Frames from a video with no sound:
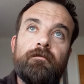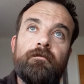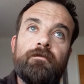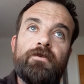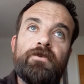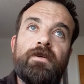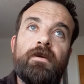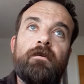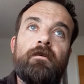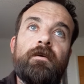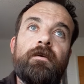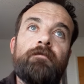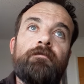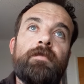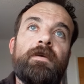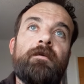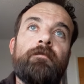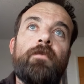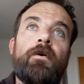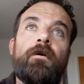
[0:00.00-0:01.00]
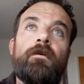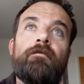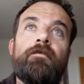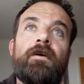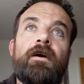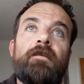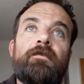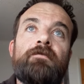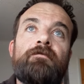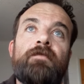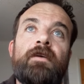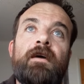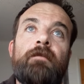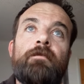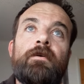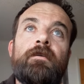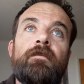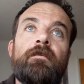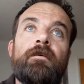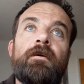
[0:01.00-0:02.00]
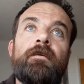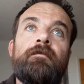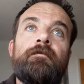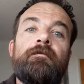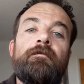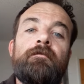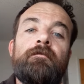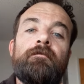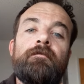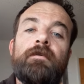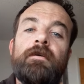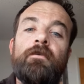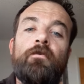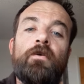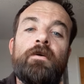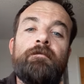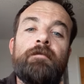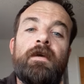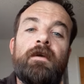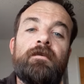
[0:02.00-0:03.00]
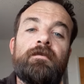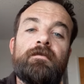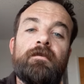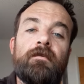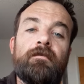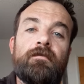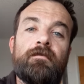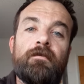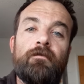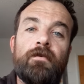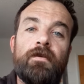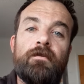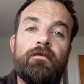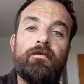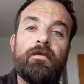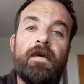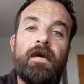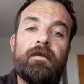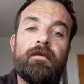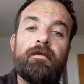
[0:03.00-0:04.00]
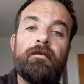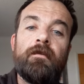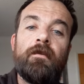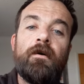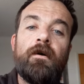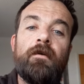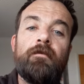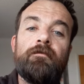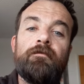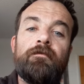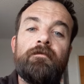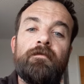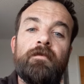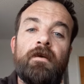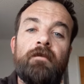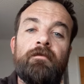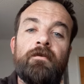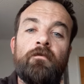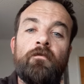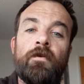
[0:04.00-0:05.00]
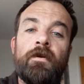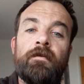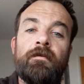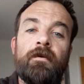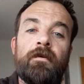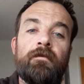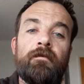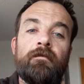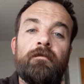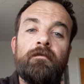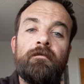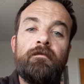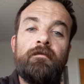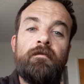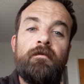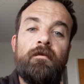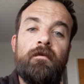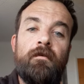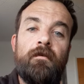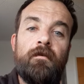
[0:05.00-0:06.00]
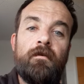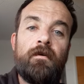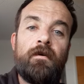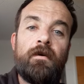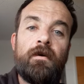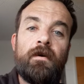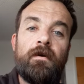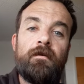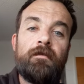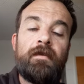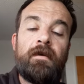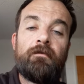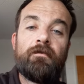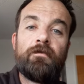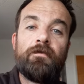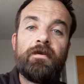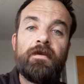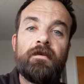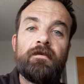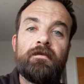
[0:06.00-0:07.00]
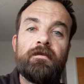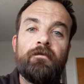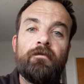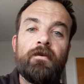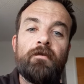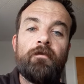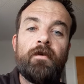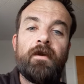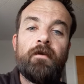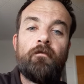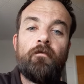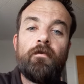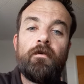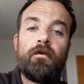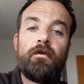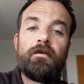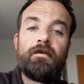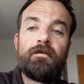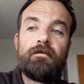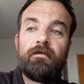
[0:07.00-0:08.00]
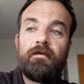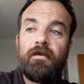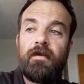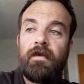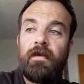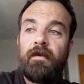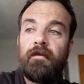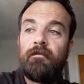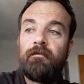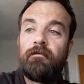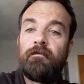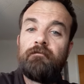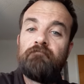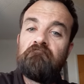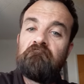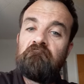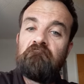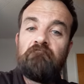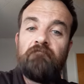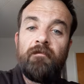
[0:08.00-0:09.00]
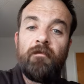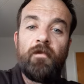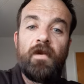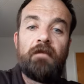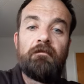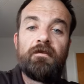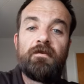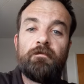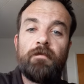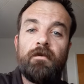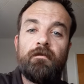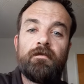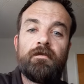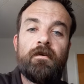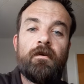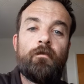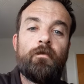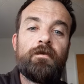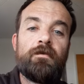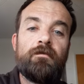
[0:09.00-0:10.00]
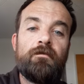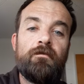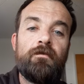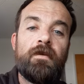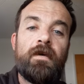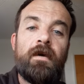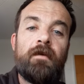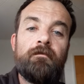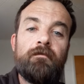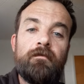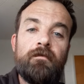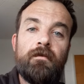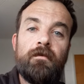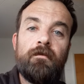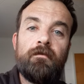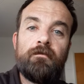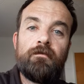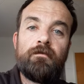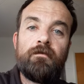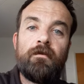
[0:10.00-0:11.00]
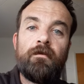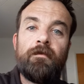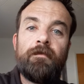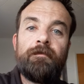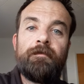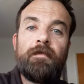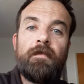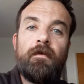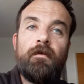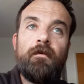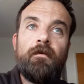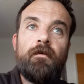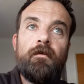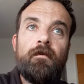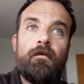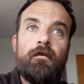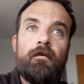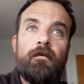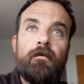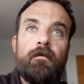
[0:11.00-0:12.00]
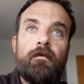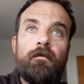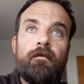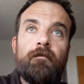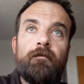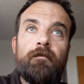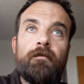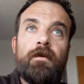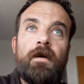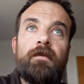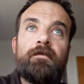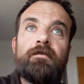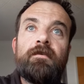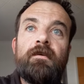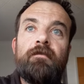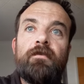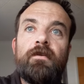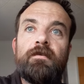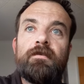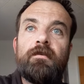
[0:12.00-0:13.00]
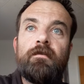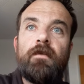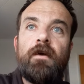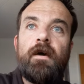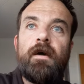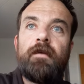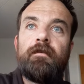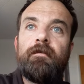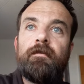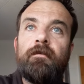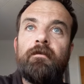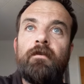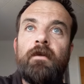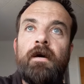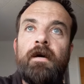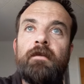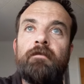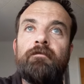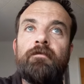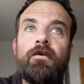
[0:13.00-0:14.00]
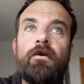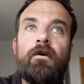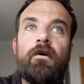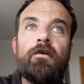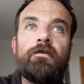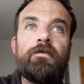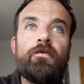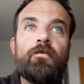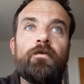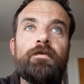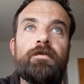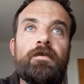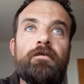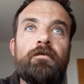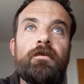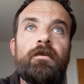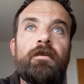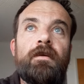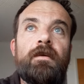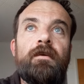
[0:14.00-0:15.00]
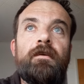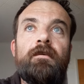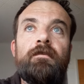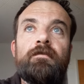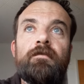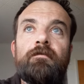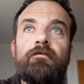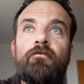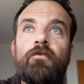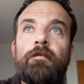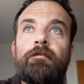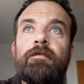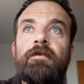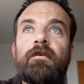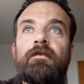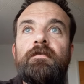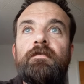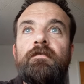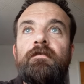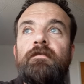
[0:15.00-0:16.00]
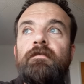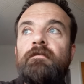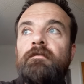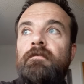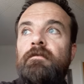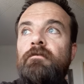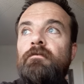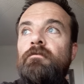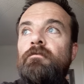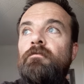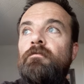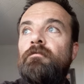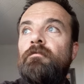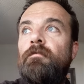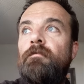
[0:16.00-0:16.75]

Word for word: sharing and being part of God's family, then it only makes sense that we that in love, loving one another. Uh, and that really is the only way it works. And we have the Spirit to help us do that. So God's given us a lot and a lot of call towards unity. He's equipped us to, to